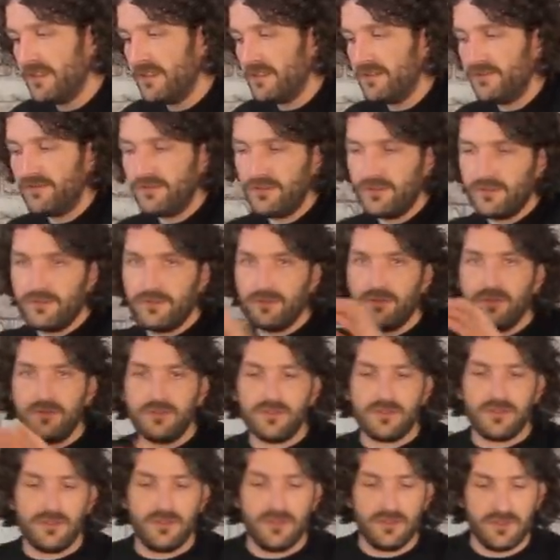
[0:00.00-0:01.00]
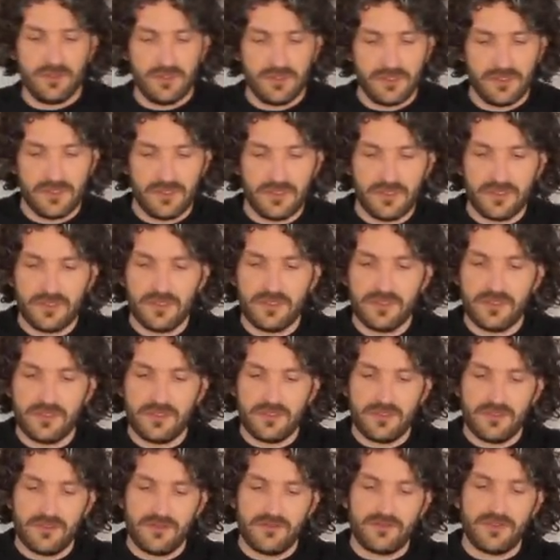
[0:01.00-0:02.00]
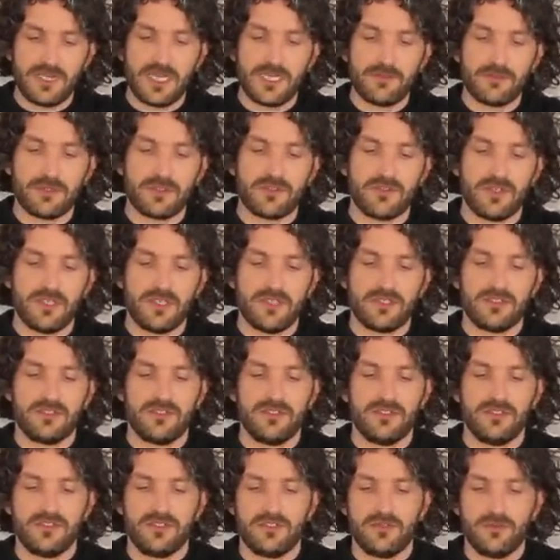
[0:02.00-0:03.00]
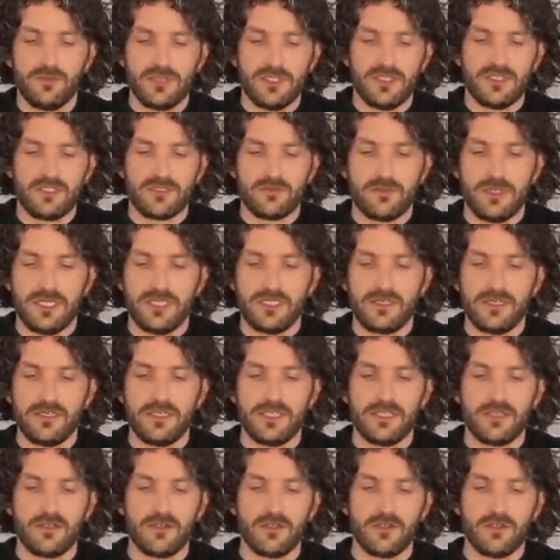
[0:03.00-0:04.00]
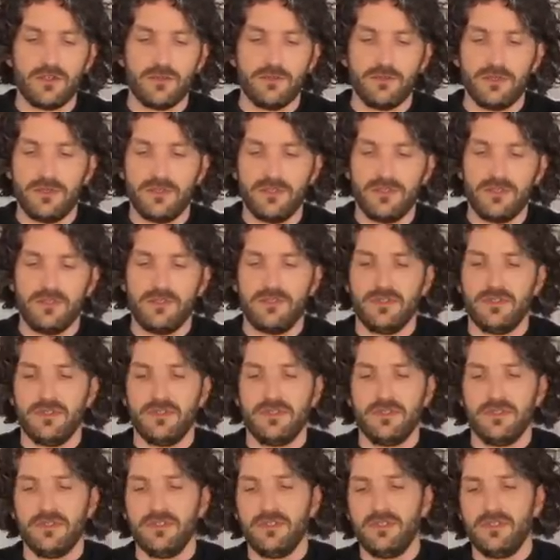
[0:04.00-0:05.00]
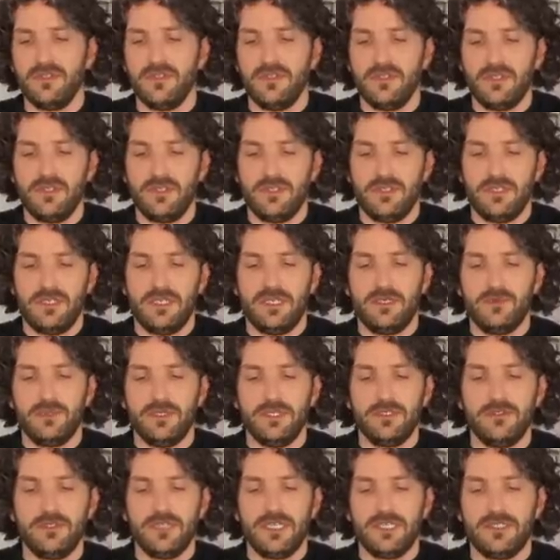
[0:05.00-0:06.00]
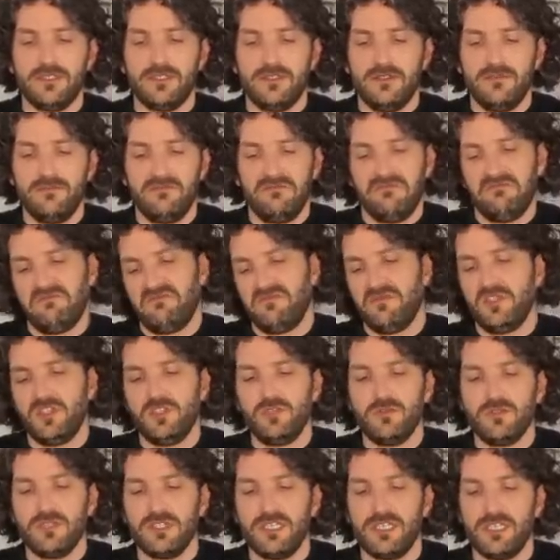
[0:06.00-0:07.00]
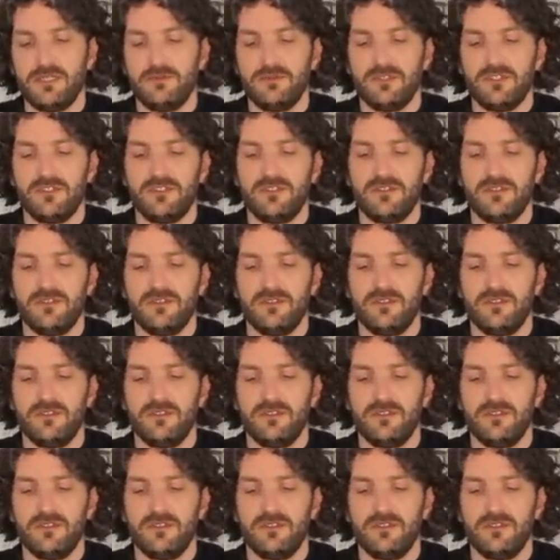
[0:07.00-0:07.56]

a few fibergrasses, we just make a little loop, and we do that 2 times.